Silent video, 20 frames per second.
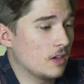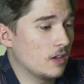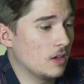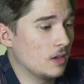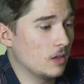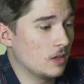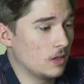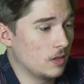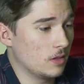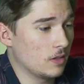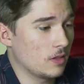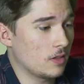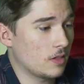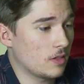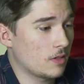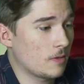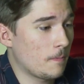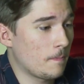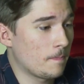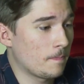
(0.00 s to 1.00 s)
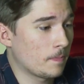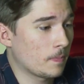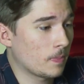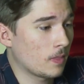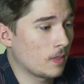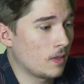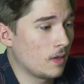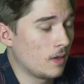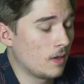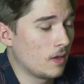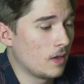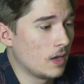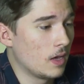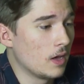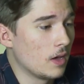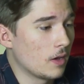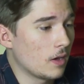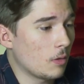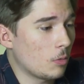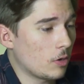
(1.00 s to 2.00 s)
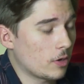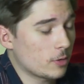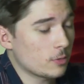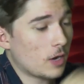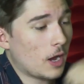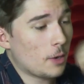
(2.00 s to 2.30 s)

is... Well,